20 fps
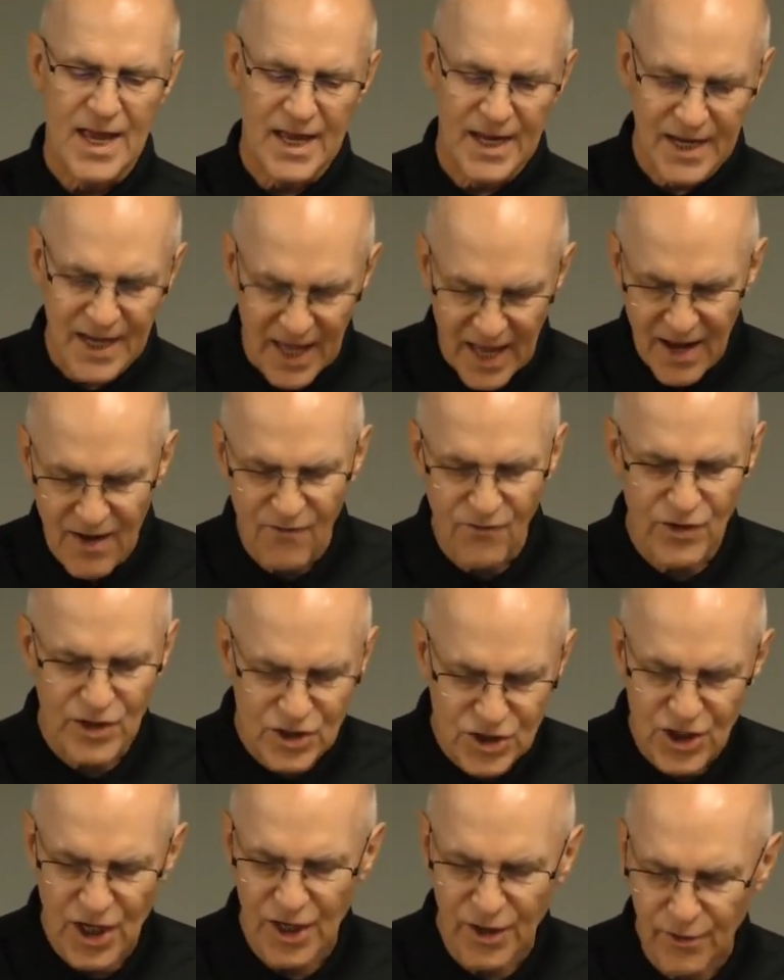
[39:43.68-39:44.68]
in every
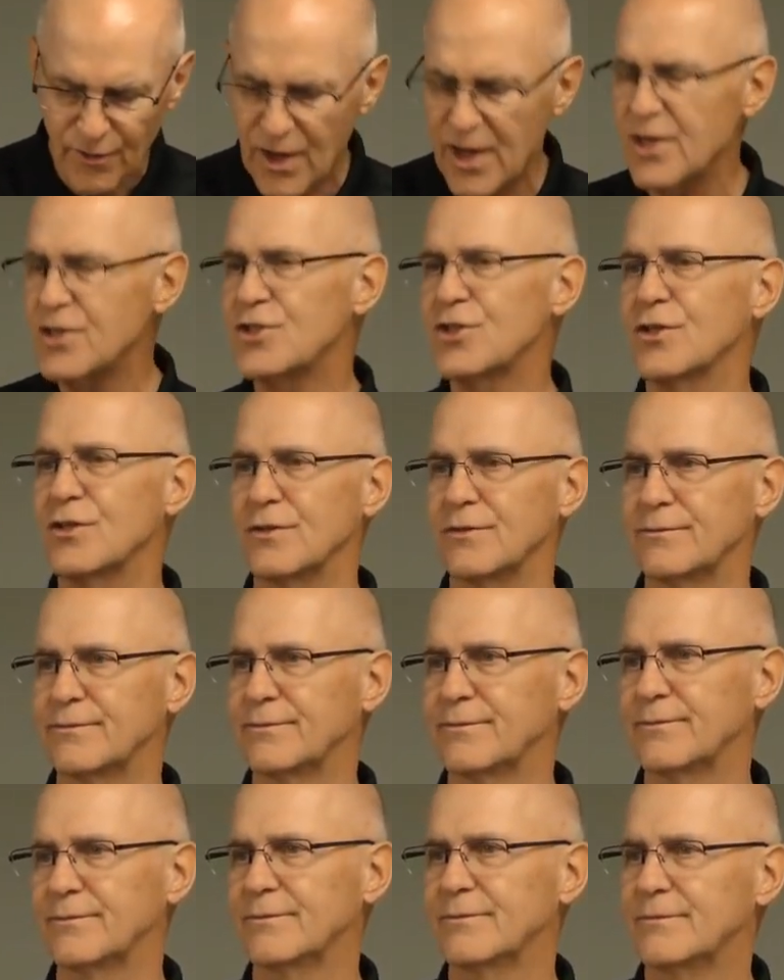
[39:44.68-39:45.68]
generation.
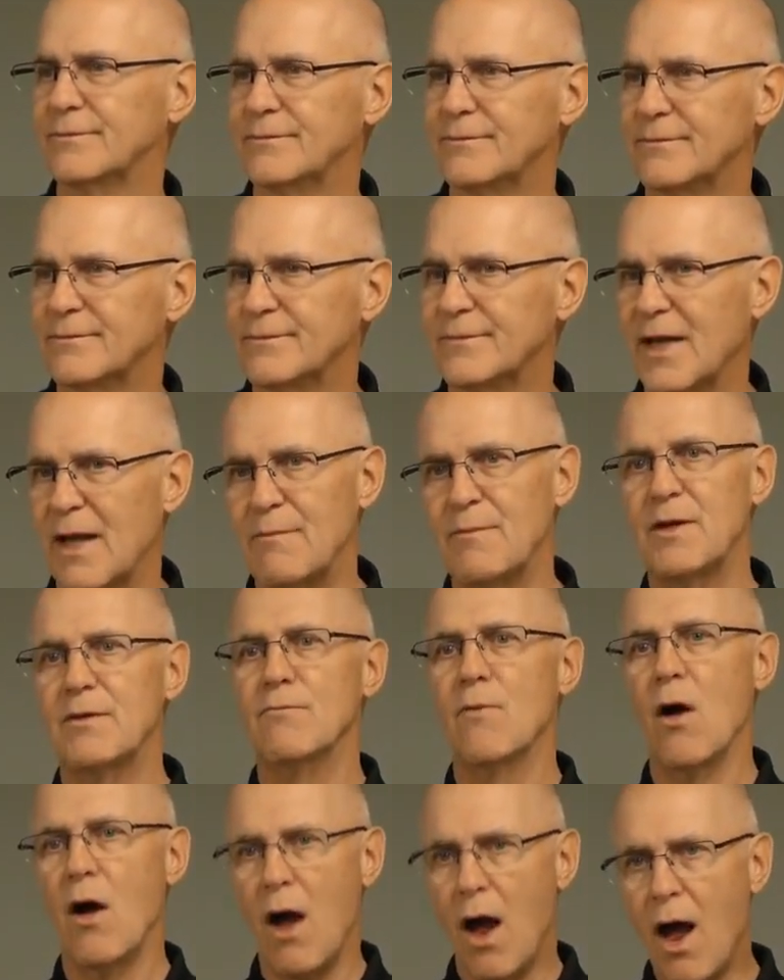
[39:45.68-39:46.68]
I mean,
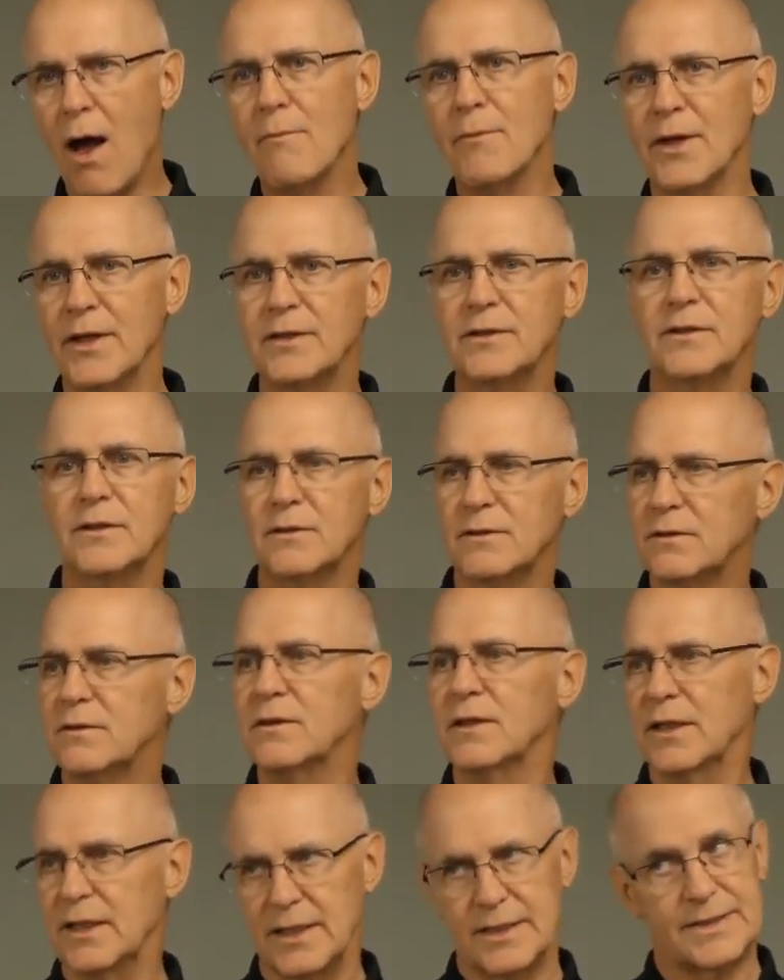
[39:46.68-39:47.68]
Muhammad
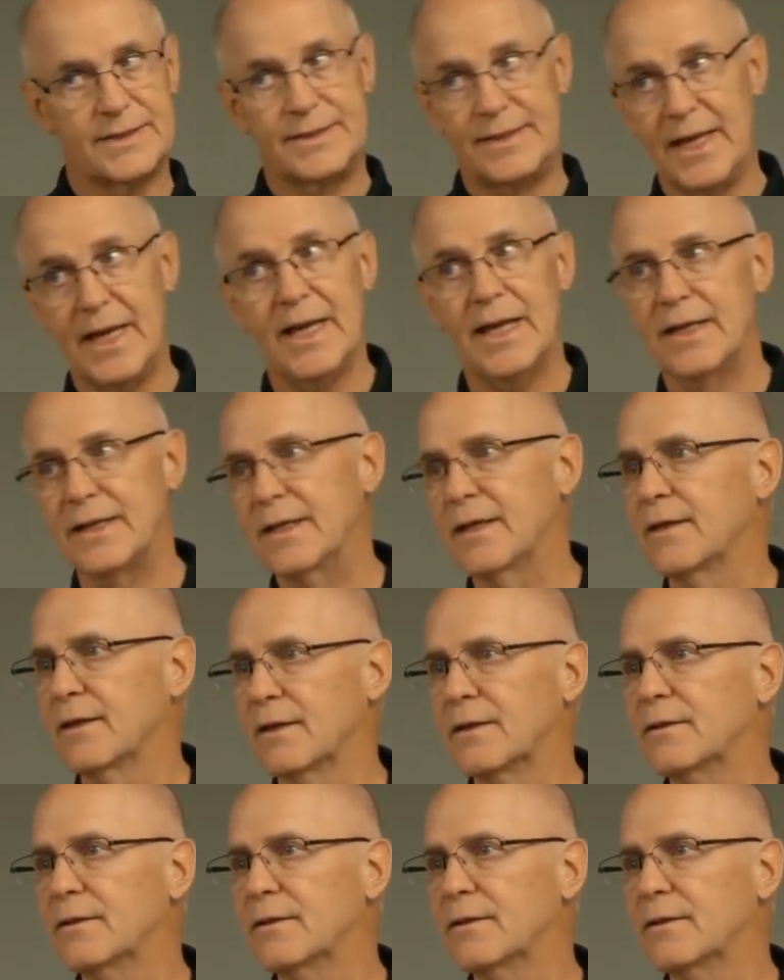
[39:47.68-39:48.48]
is dead.